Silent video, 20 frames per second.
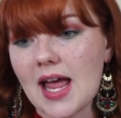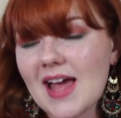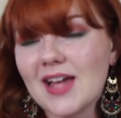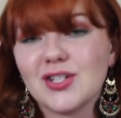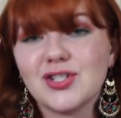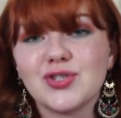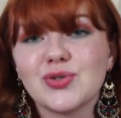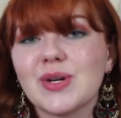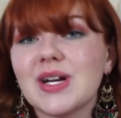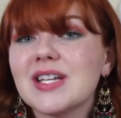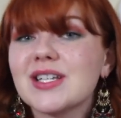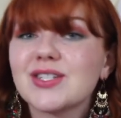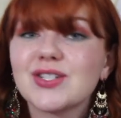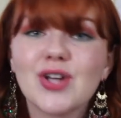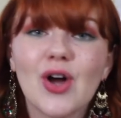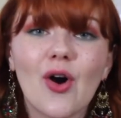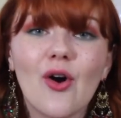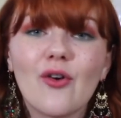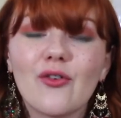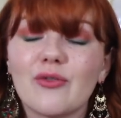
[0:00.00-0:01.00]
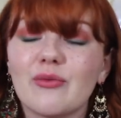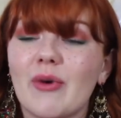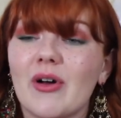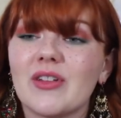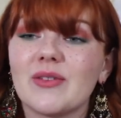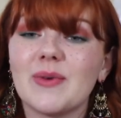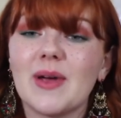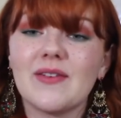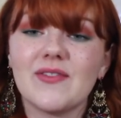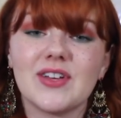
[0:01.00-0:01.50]
And you guys know from
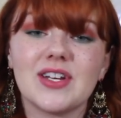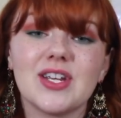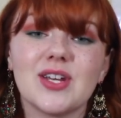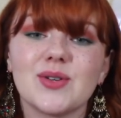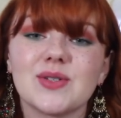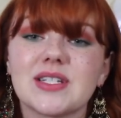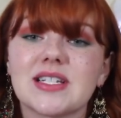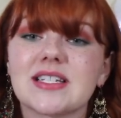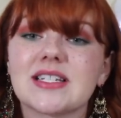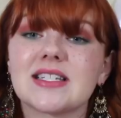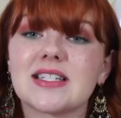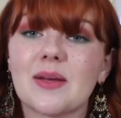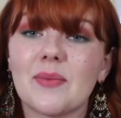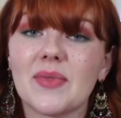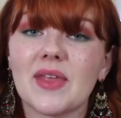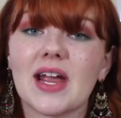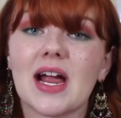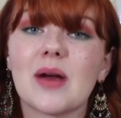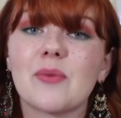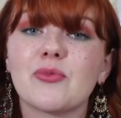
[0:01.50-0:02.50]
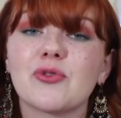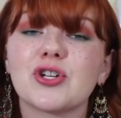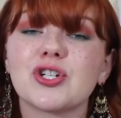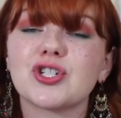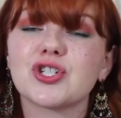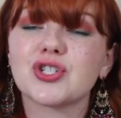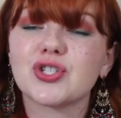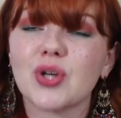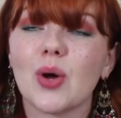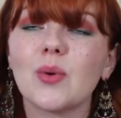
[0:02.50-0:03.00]
all of my videos, this is something I
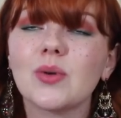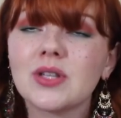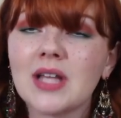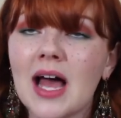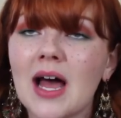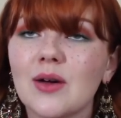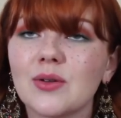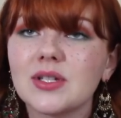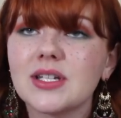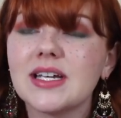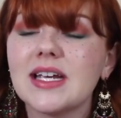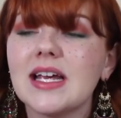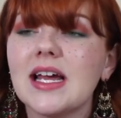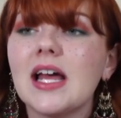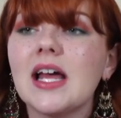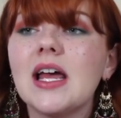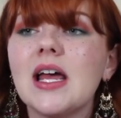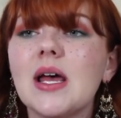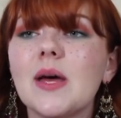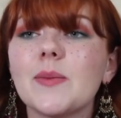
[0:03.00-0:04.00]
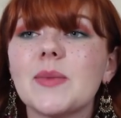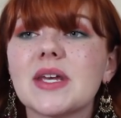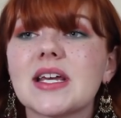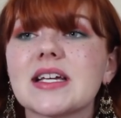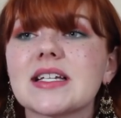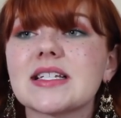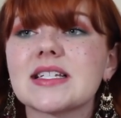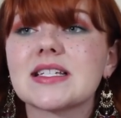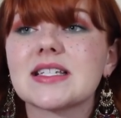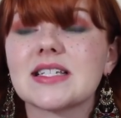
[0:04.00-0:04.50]
preach so loudly
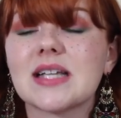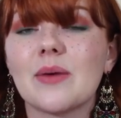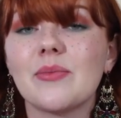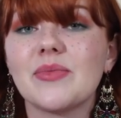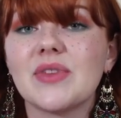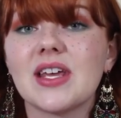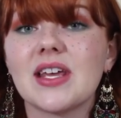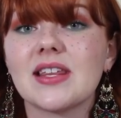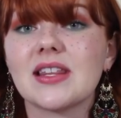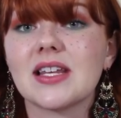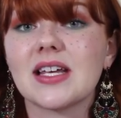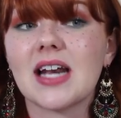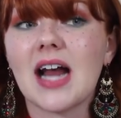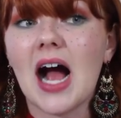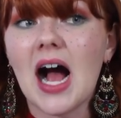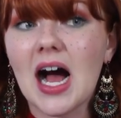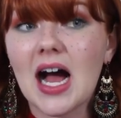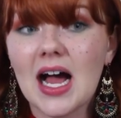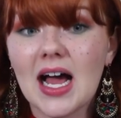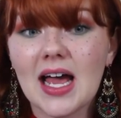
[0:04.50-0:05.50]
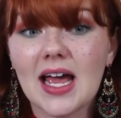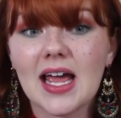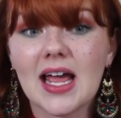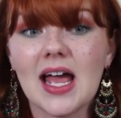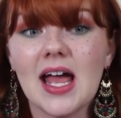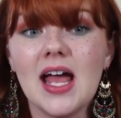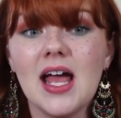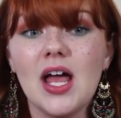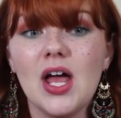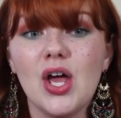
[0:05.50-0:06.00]
because it's something that
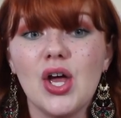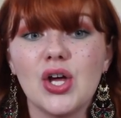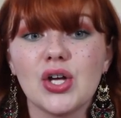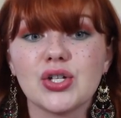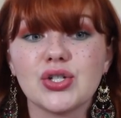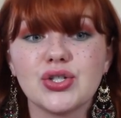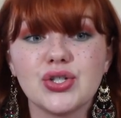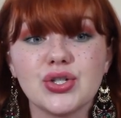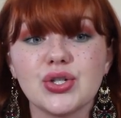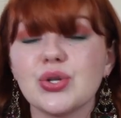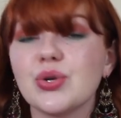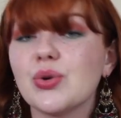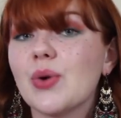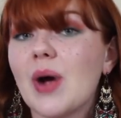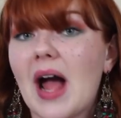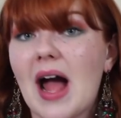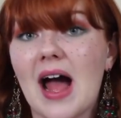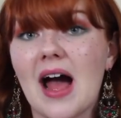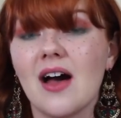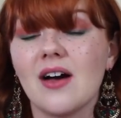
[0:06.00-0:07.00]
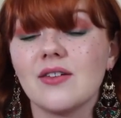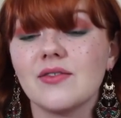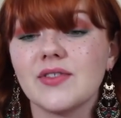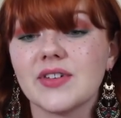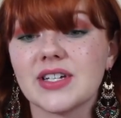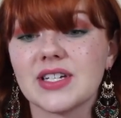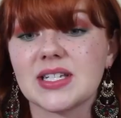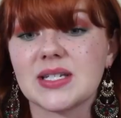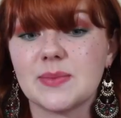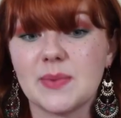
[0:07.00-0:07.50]
I do
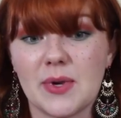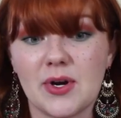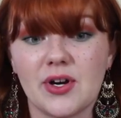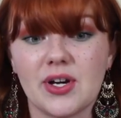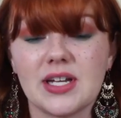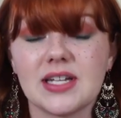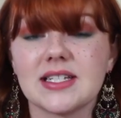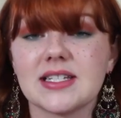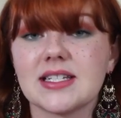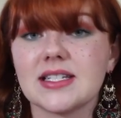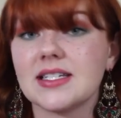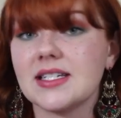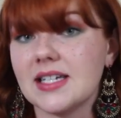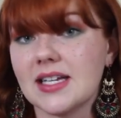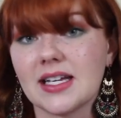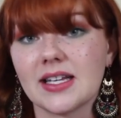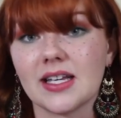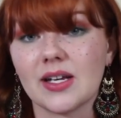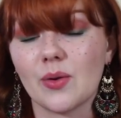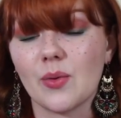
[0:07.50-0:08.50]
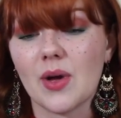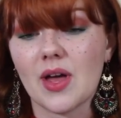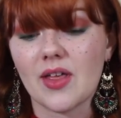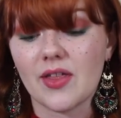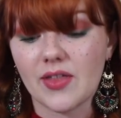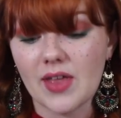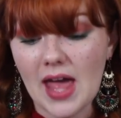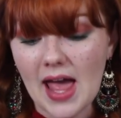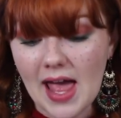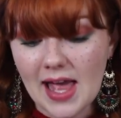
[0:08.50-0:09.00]
have experience dealing
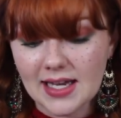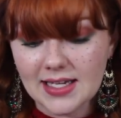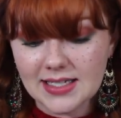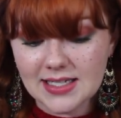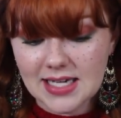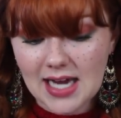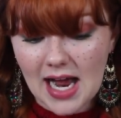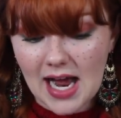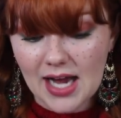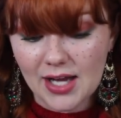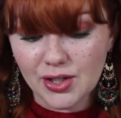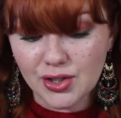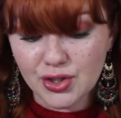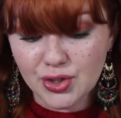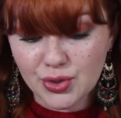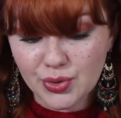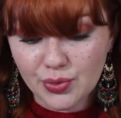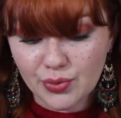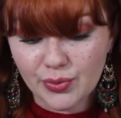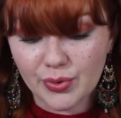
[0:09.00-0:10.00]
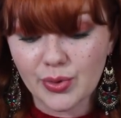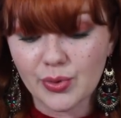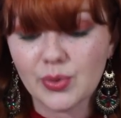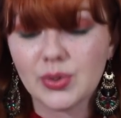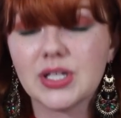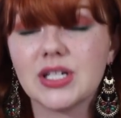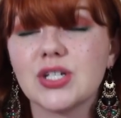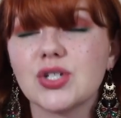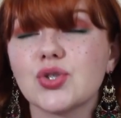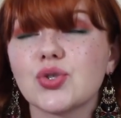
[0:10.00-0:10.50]
with, and I
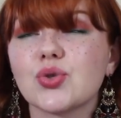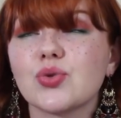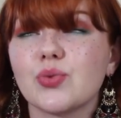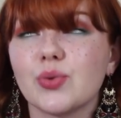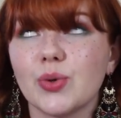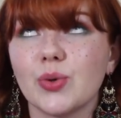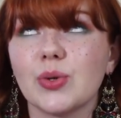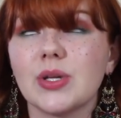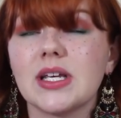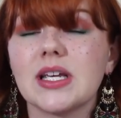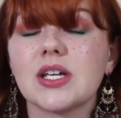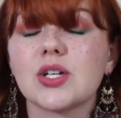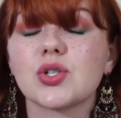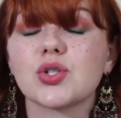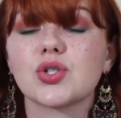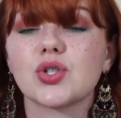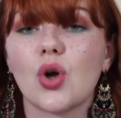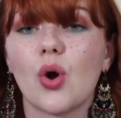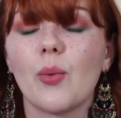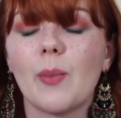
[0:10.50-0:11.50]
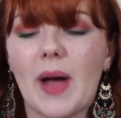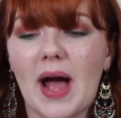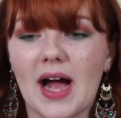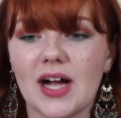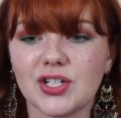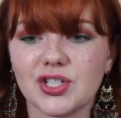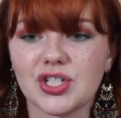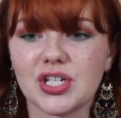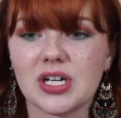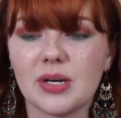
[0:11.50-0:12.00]
truly get so
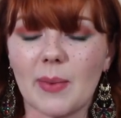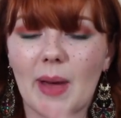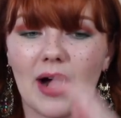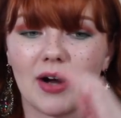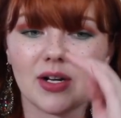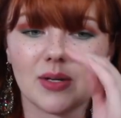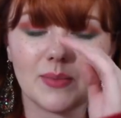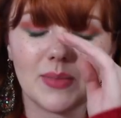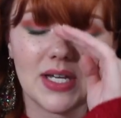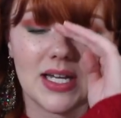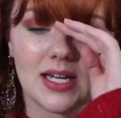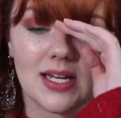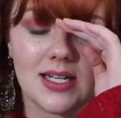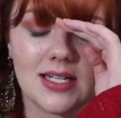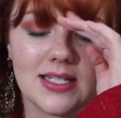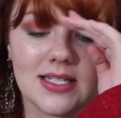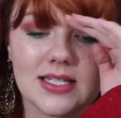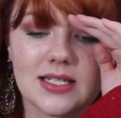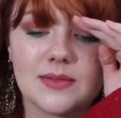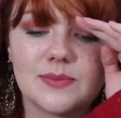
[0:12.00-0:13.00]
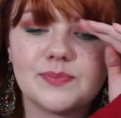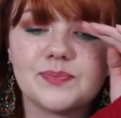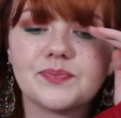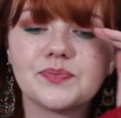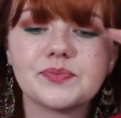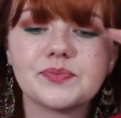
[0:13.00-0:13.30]
passionate about it because